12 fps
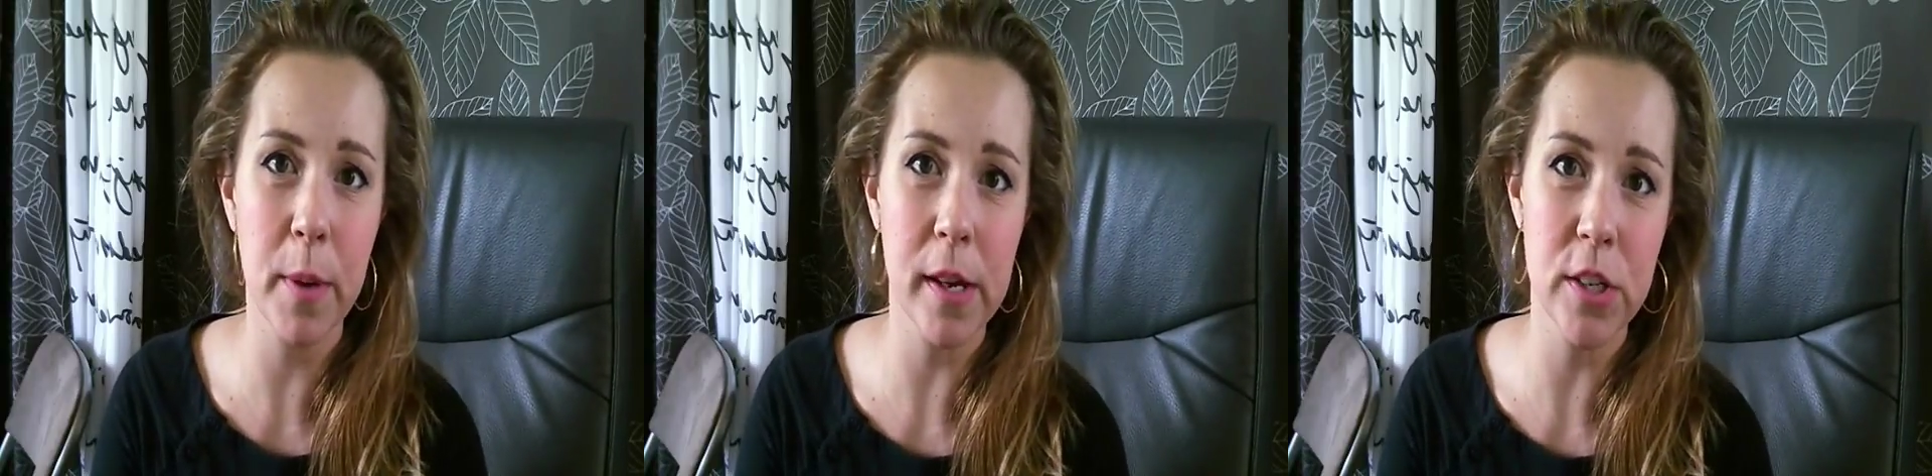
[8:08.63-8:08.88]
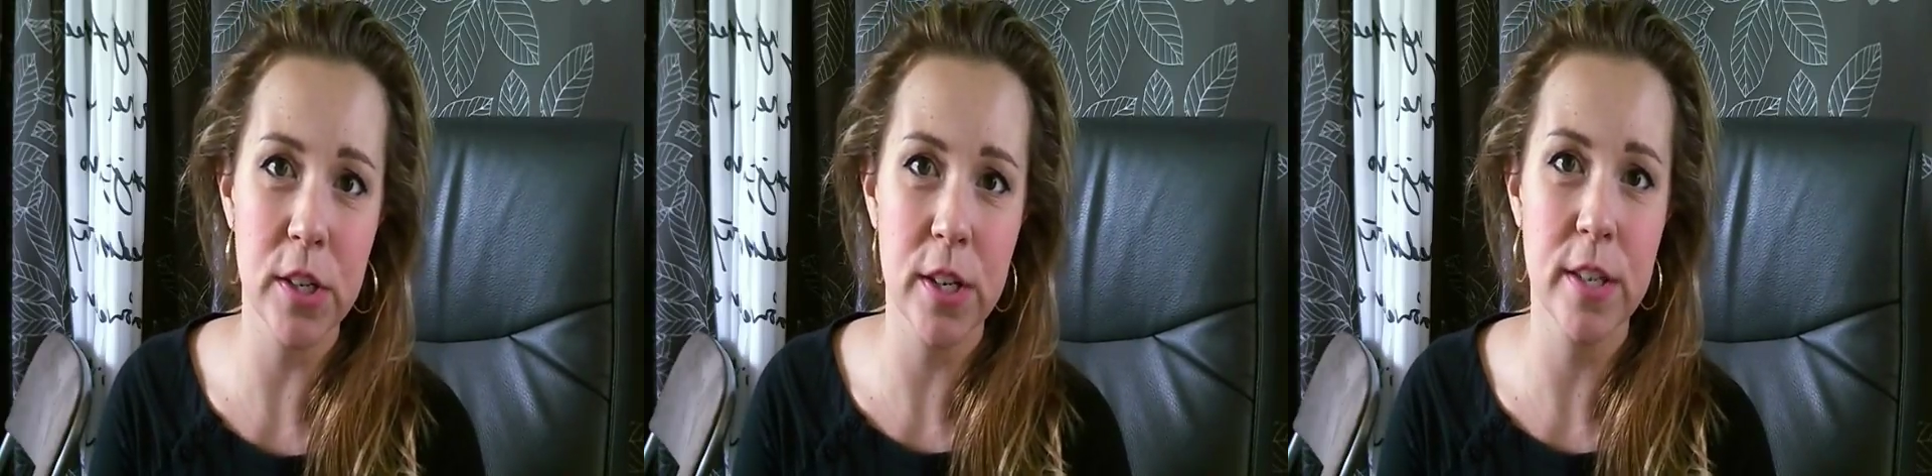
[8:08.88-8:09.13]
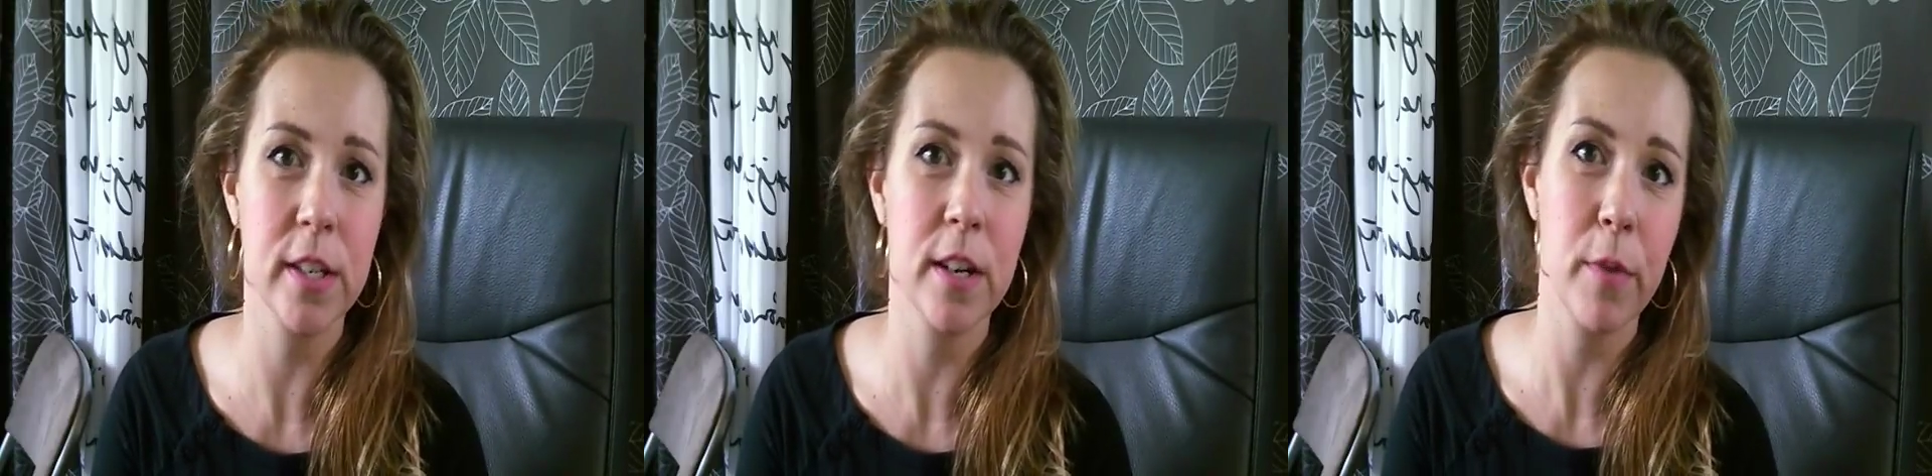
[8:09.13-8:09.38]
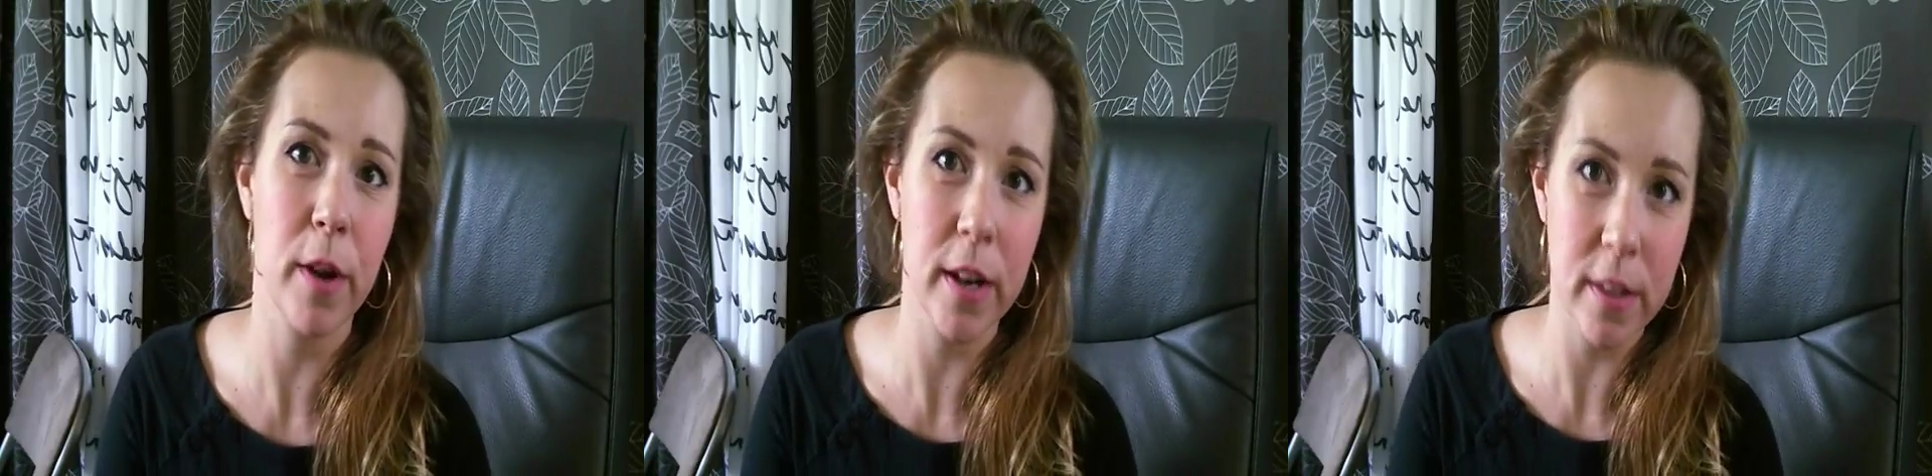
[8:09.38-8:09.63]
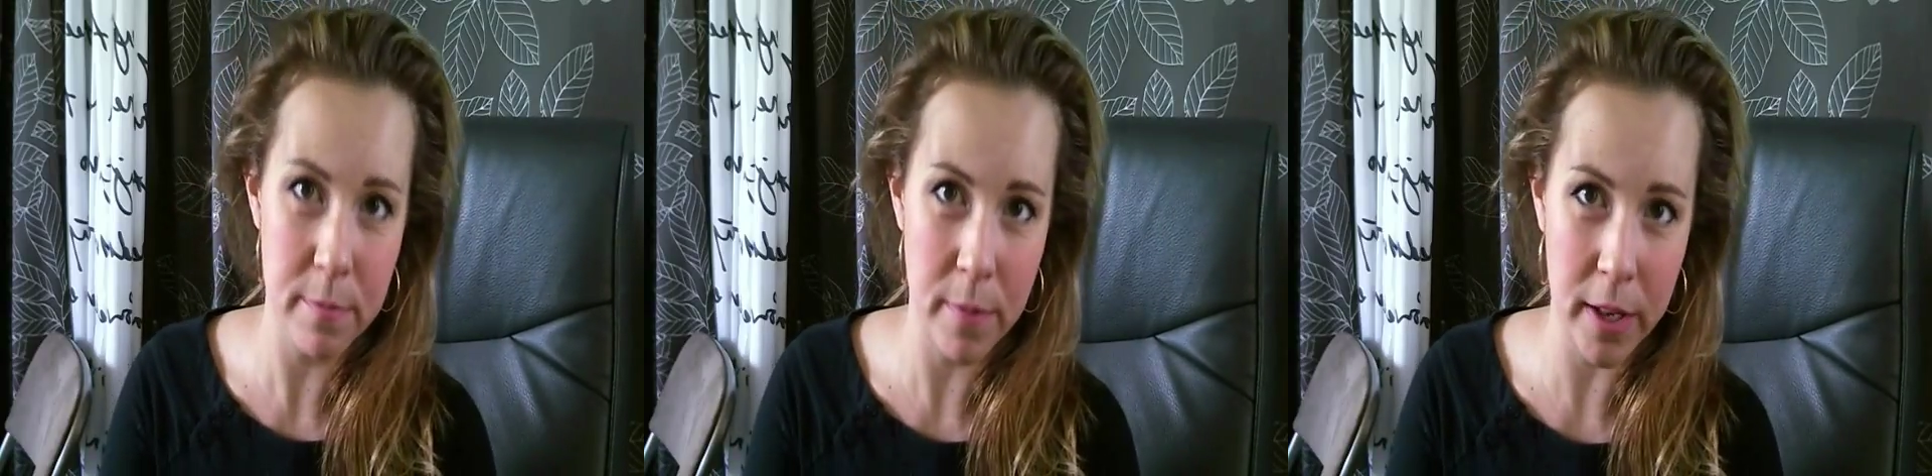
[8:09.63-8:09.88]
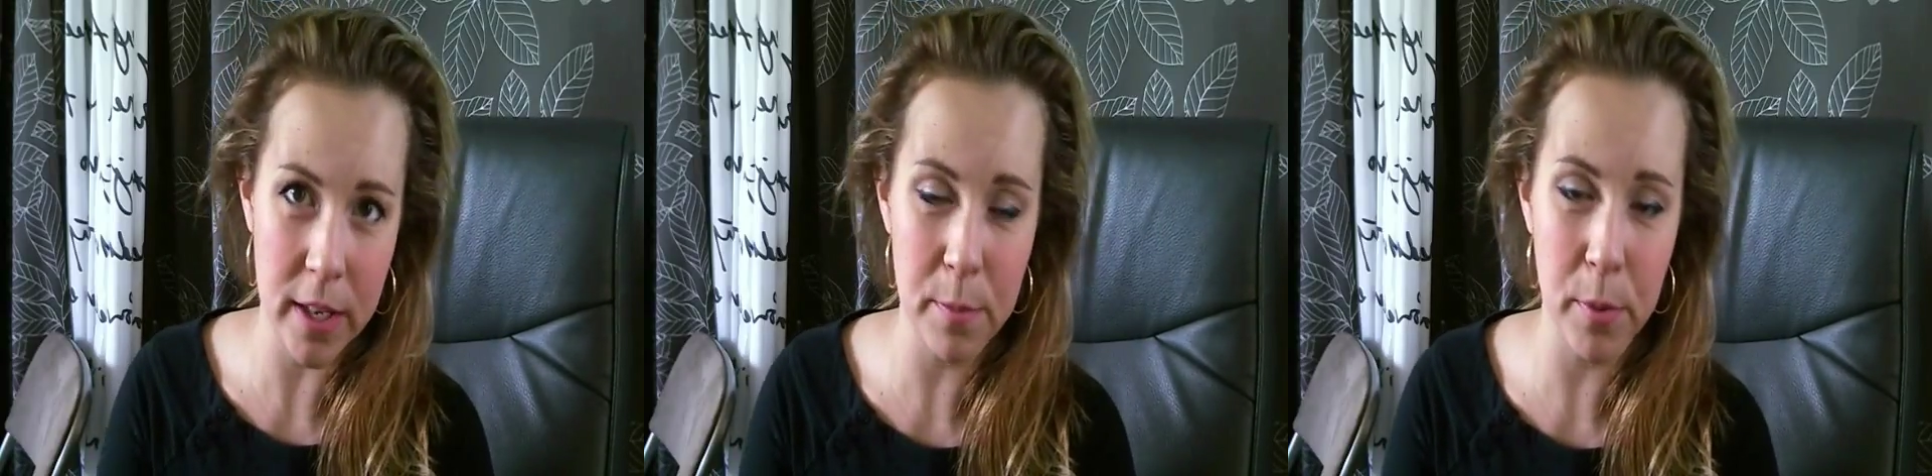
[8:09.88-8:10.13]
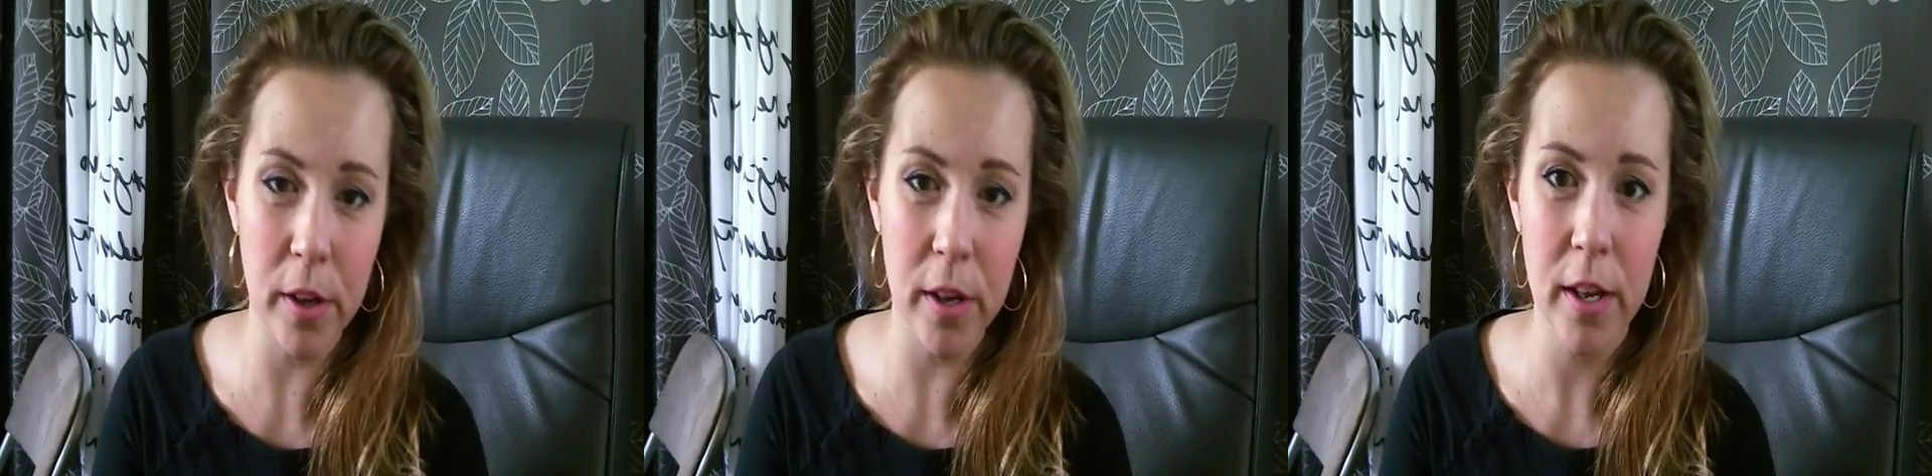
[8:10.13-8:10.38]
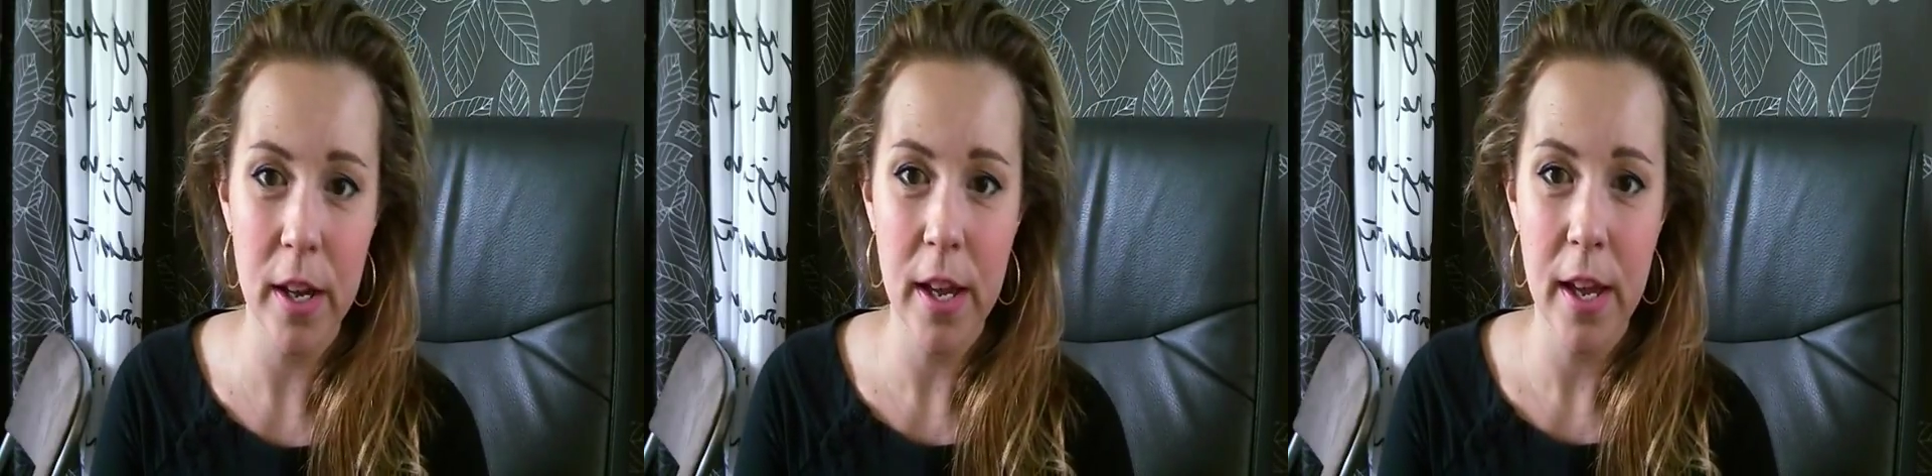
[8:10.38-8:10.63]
pages and I'm writing my ebook.